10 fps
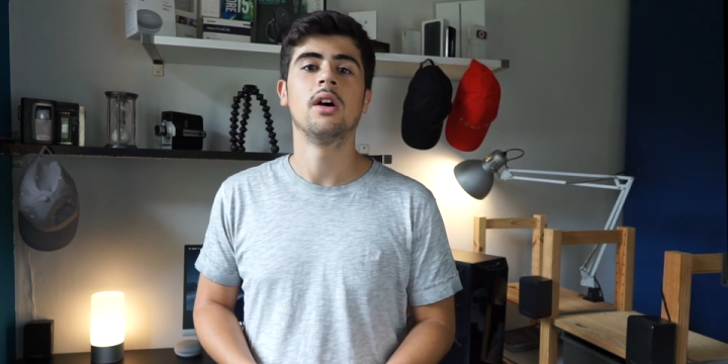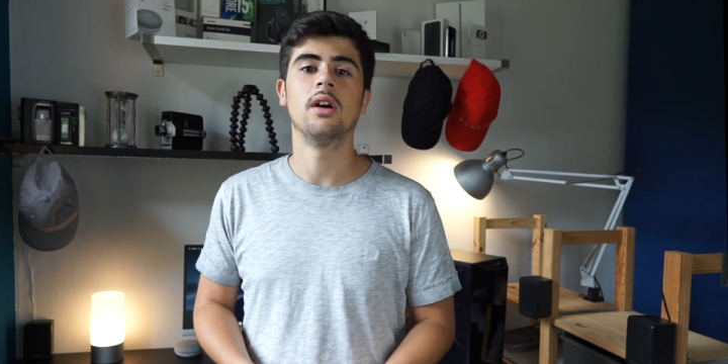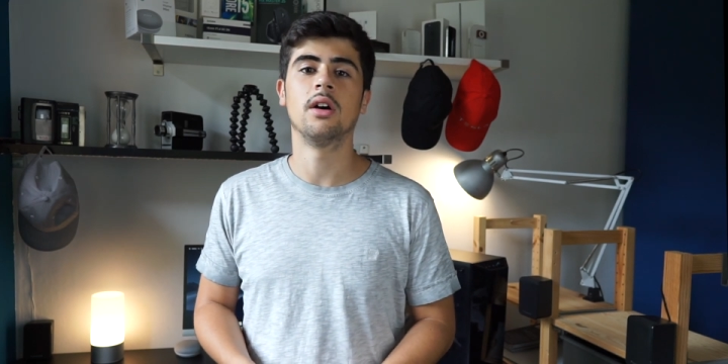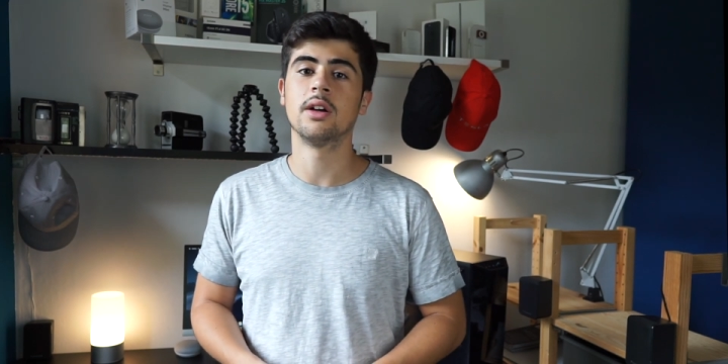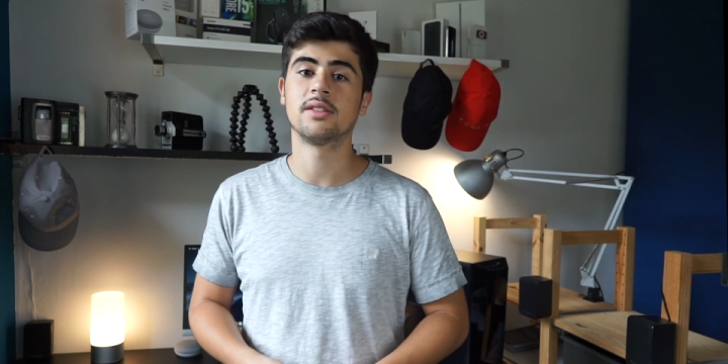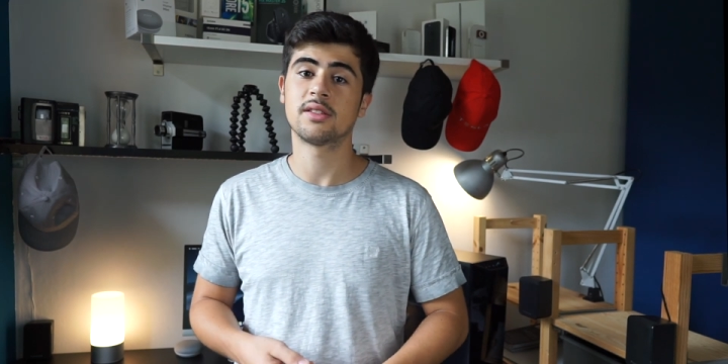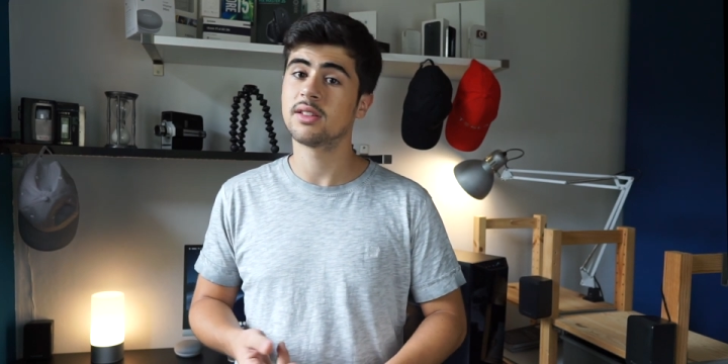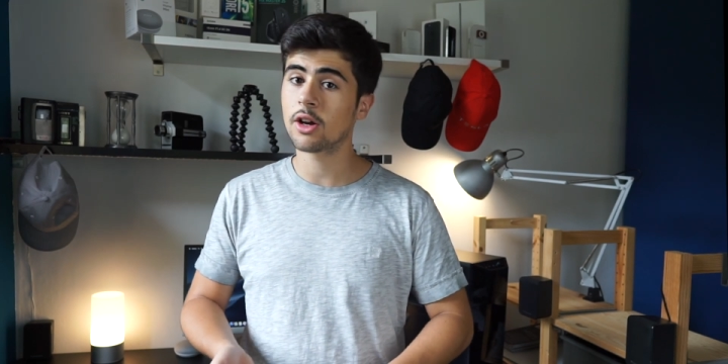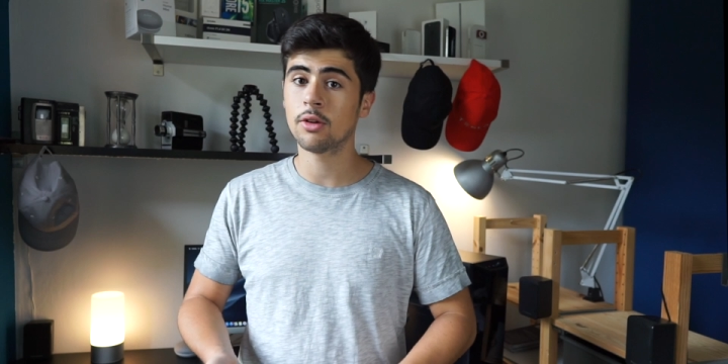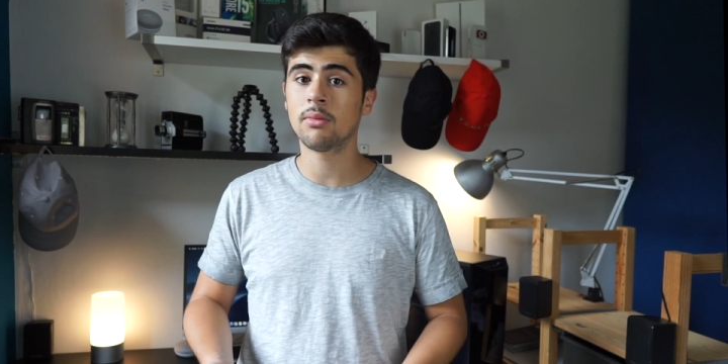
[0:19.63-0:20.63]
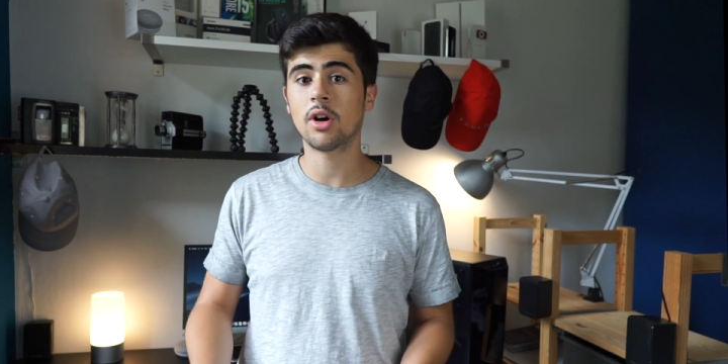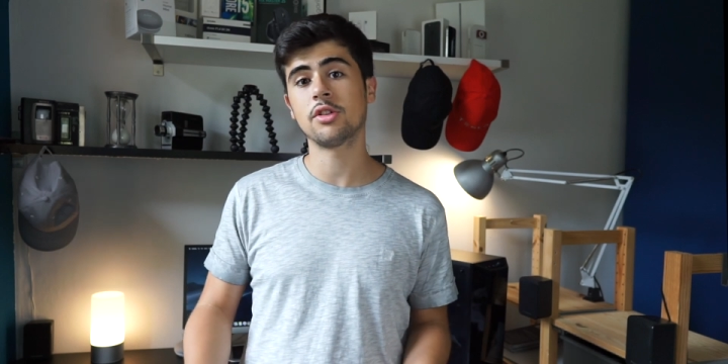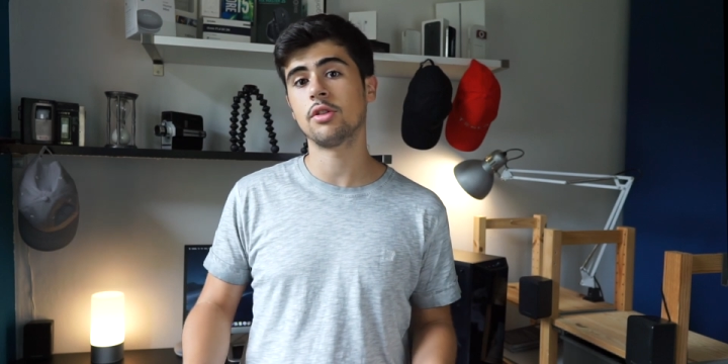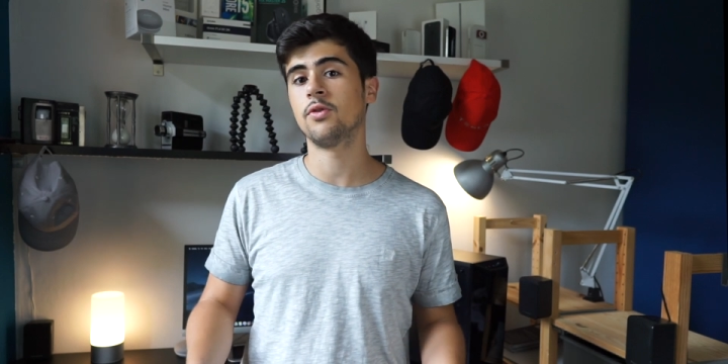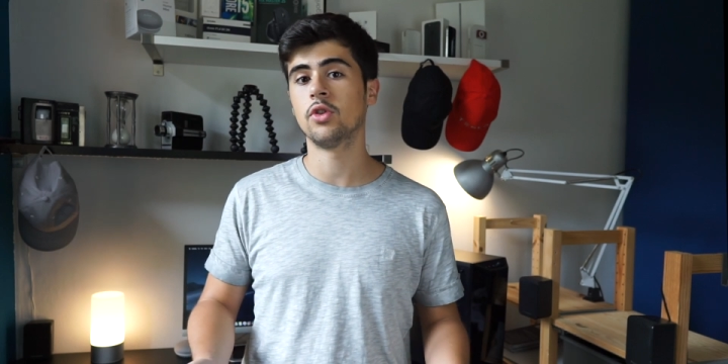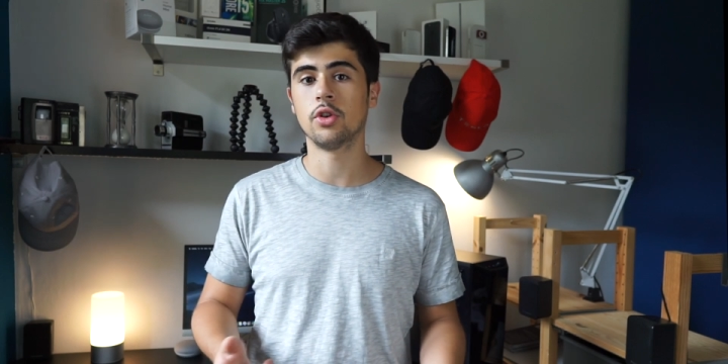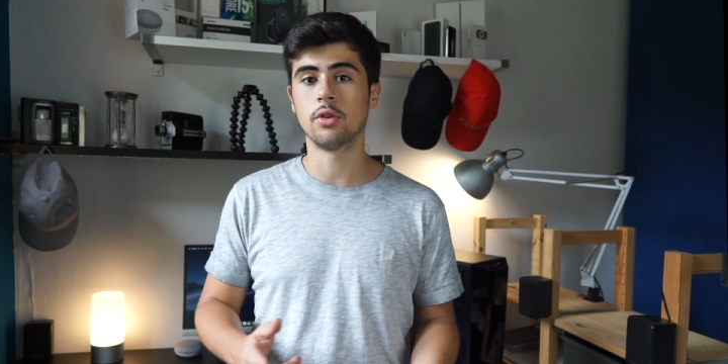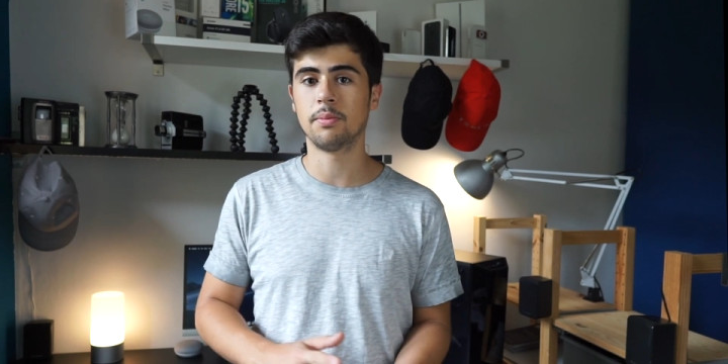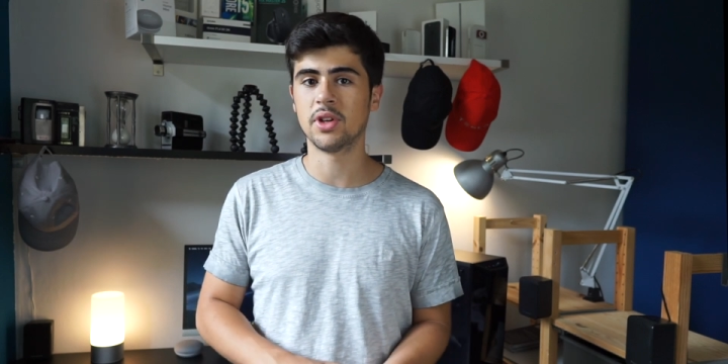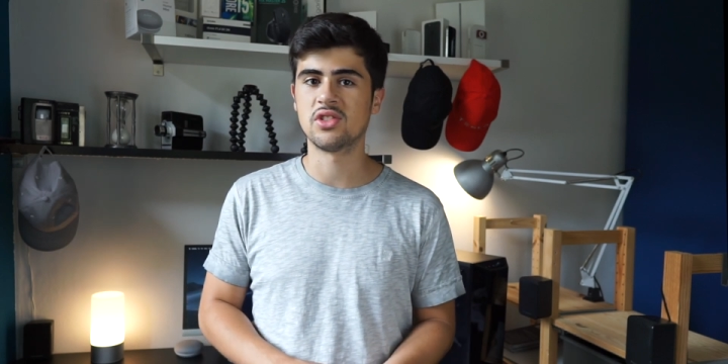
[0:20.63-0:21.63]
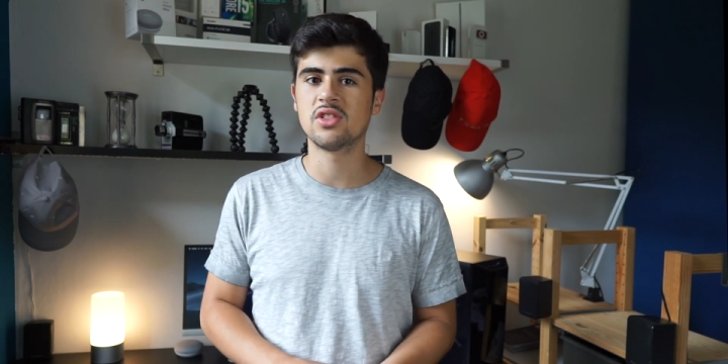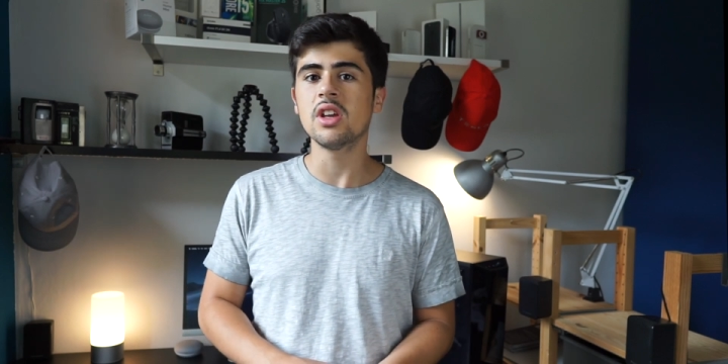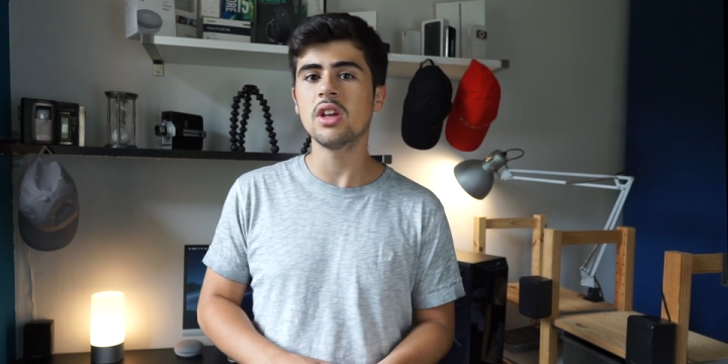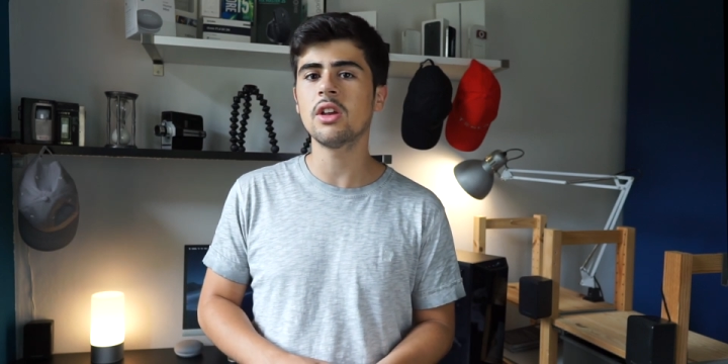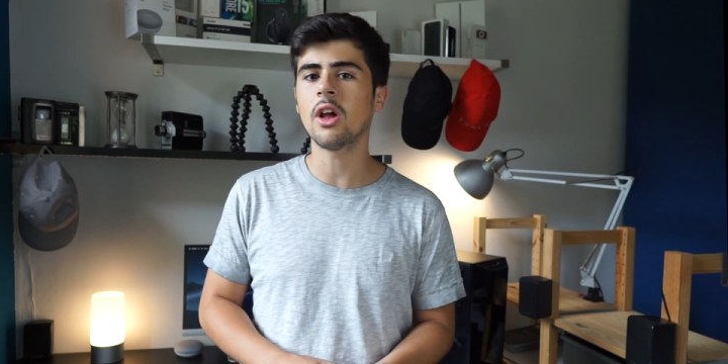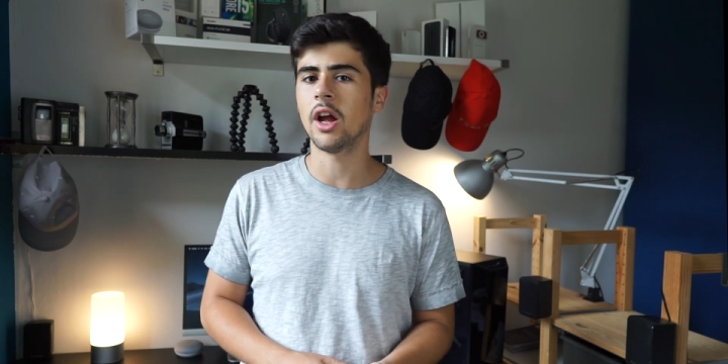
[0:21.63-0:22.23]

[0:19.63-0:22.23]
as a second monitor for your PC.